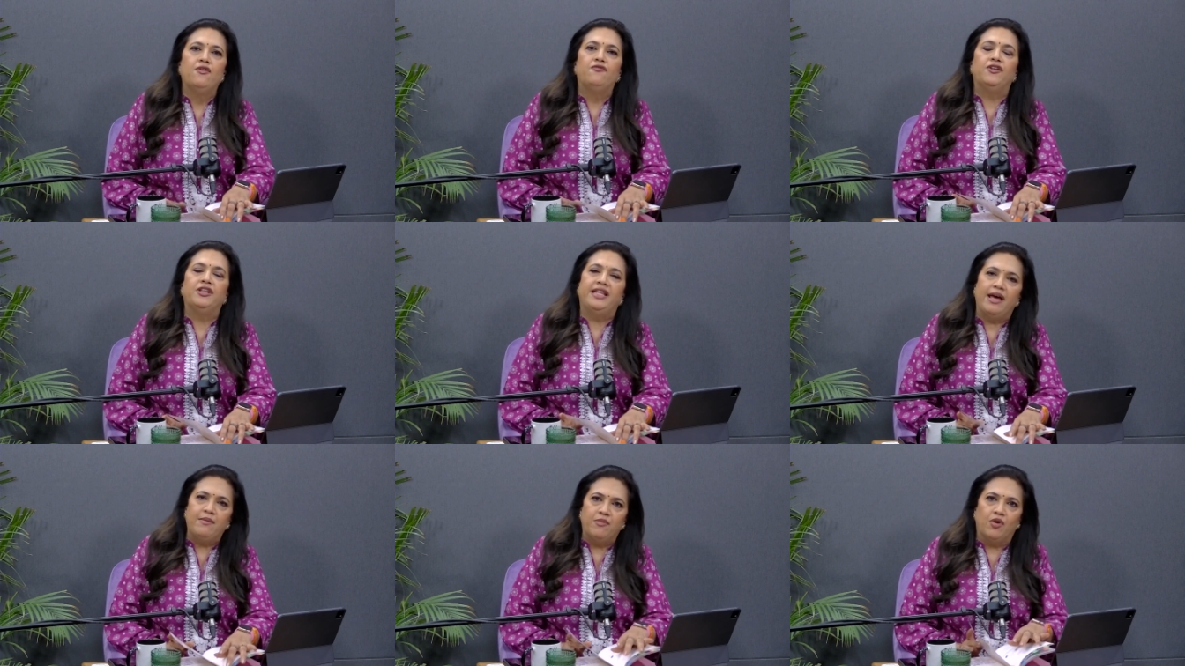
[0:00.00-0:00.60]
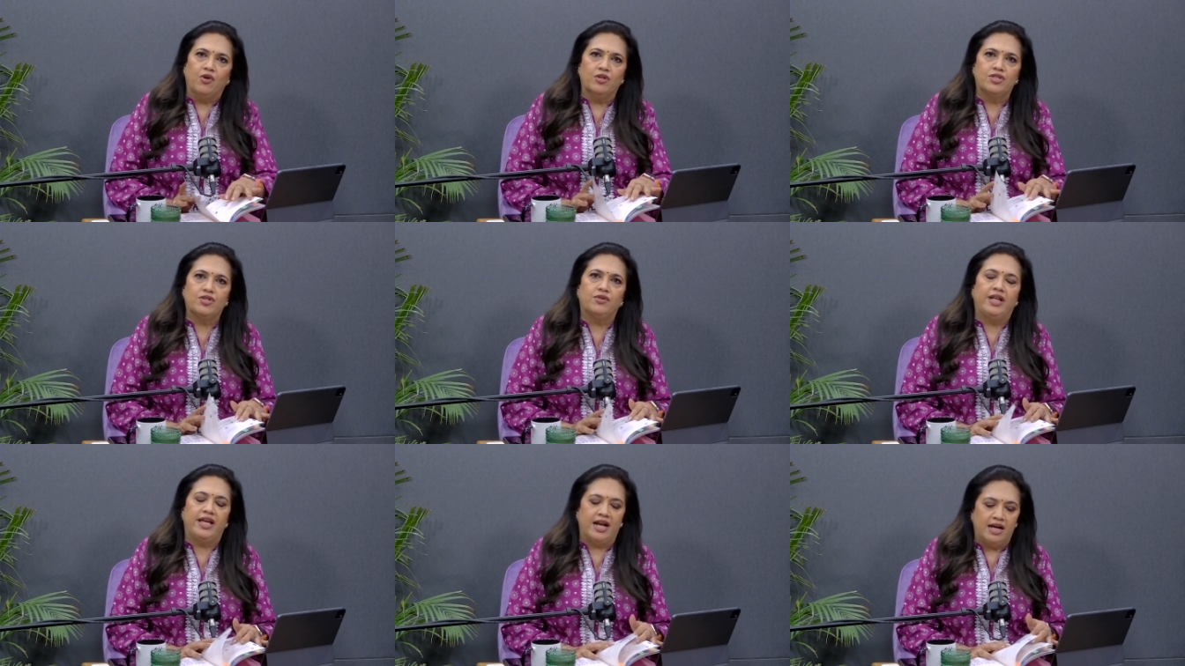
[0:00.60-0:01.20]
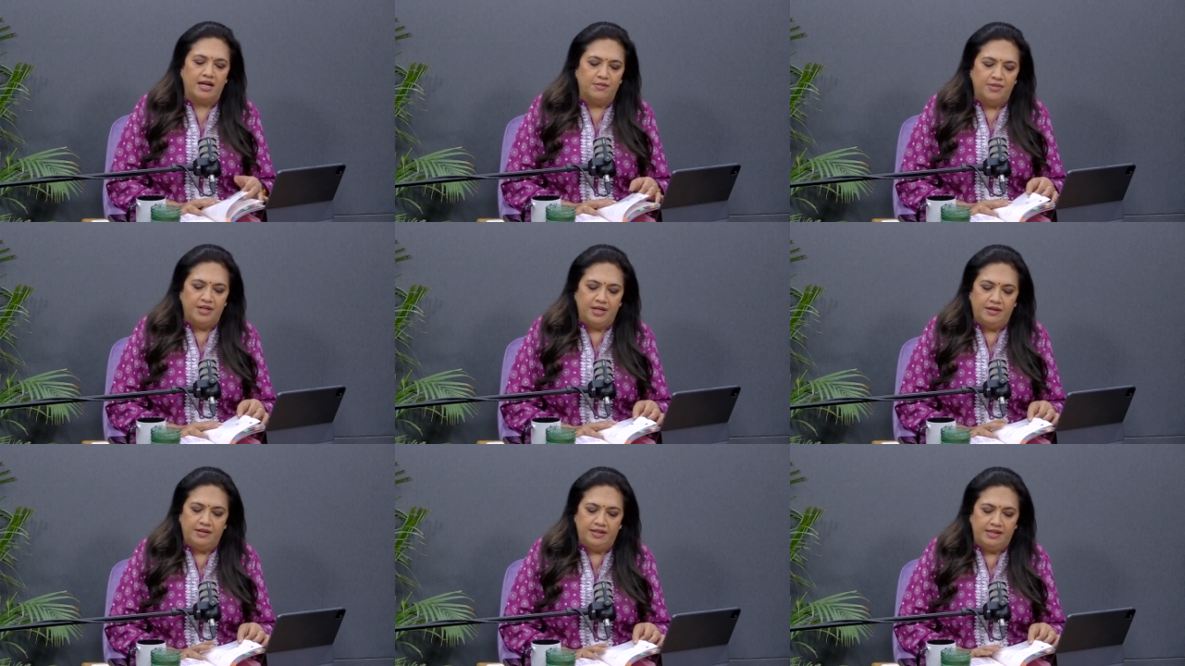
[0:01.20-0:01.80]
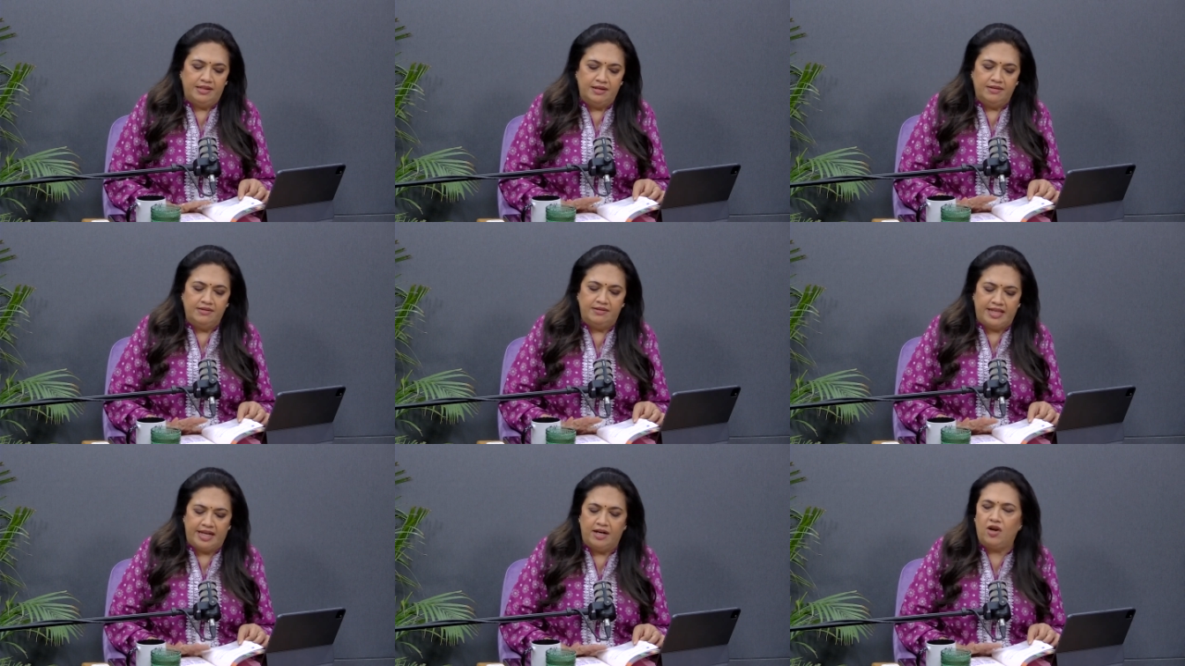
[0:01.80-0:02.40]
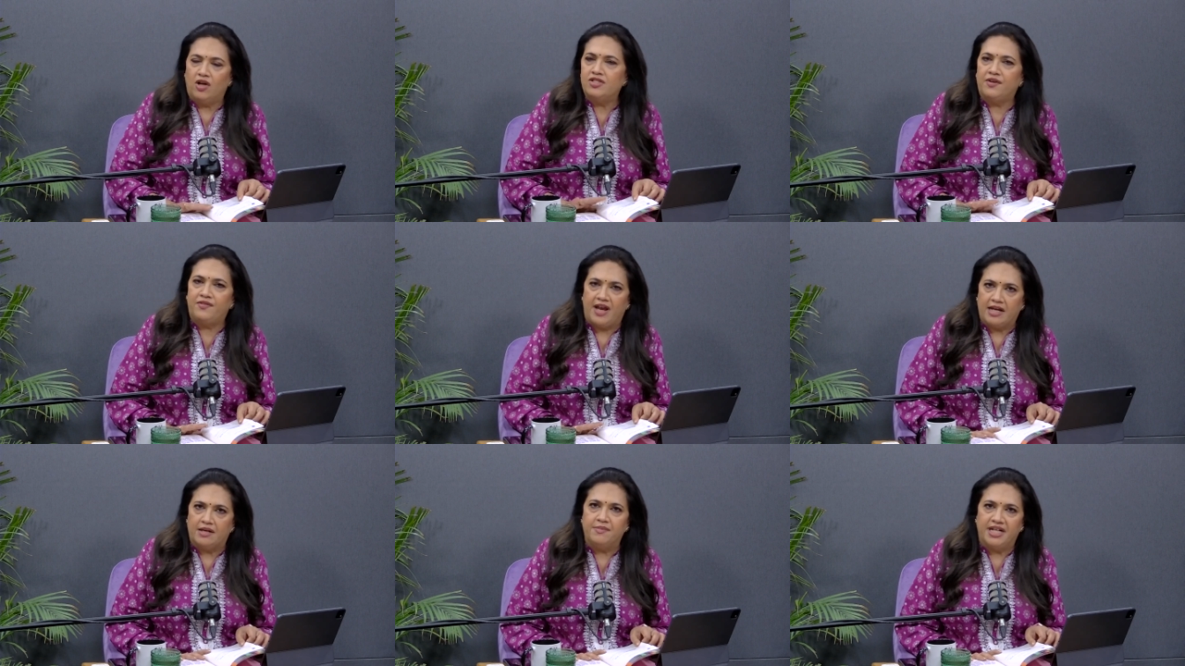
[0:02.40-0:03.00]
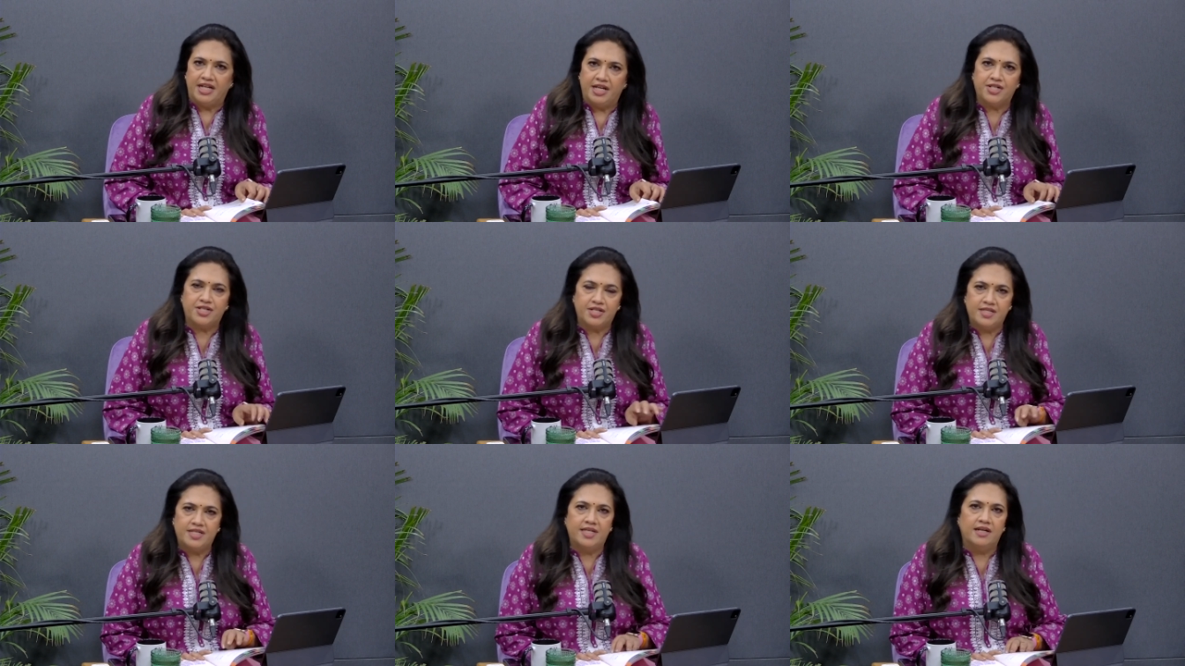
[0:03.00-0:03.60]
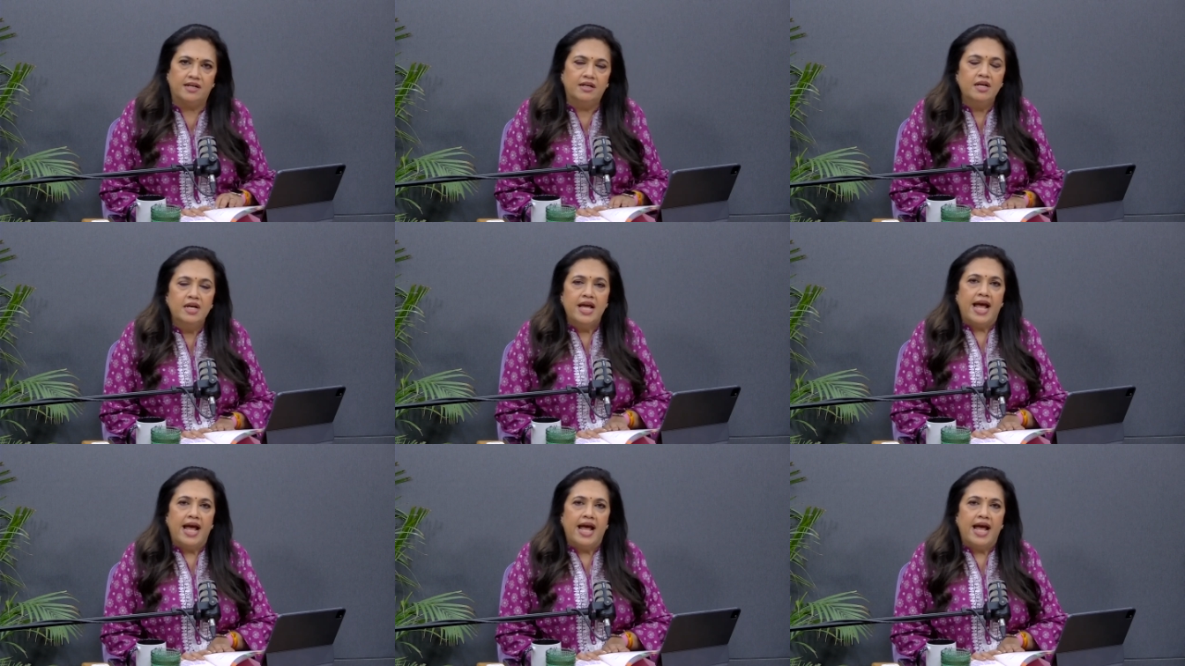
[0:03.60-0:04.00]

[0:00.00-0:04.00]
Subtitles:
For them also, there are lots of recommendations here